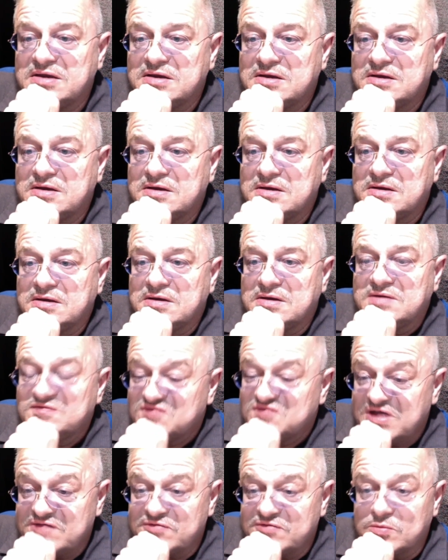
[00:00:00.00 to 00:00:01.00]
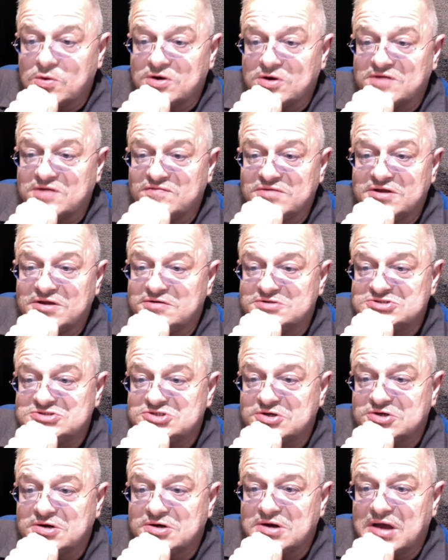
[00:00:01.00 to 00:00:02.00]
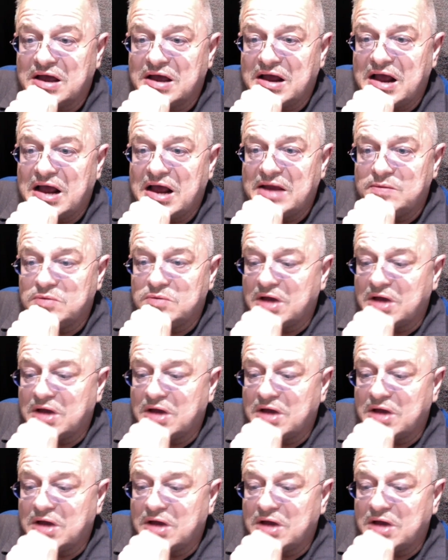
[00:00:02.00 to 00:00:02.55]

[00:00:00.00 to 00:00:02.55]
my favorite work of literature.